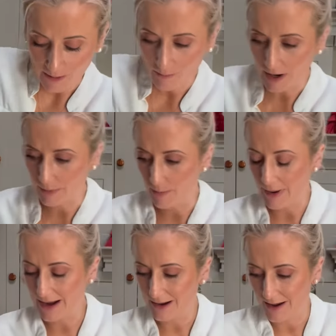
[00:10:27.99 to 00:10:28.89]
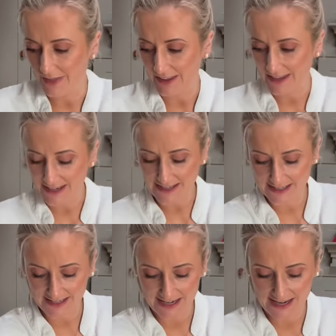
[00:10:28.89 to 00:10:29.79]
Pop it back on the
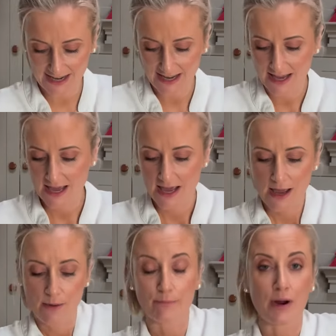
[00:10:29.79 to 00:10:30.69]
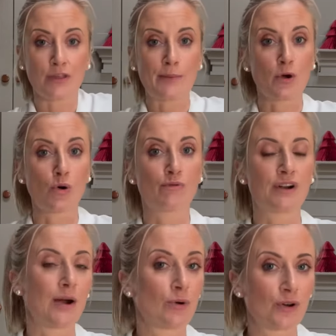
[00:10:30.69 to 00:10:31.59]
heat, brown them all over,
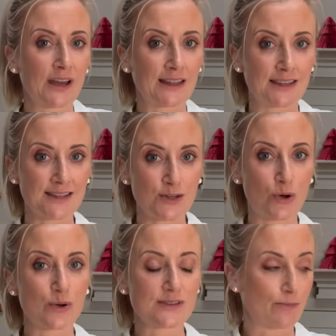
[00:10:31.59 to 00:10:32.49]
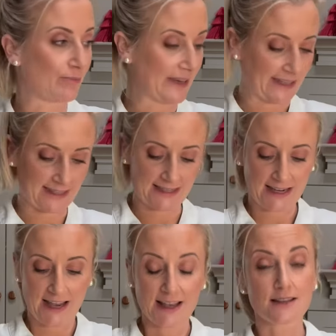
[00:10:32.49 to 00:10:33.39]
and we're going to get the sauce blitzed.
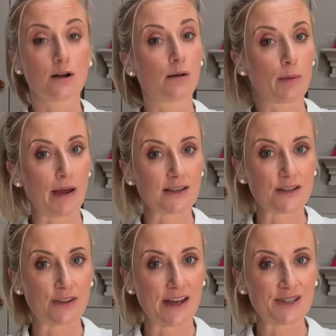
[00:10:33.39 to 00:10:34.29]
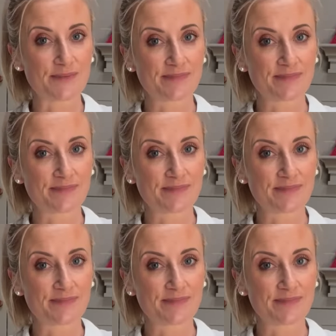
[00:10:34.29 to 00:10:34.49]
So I'll be back to do that.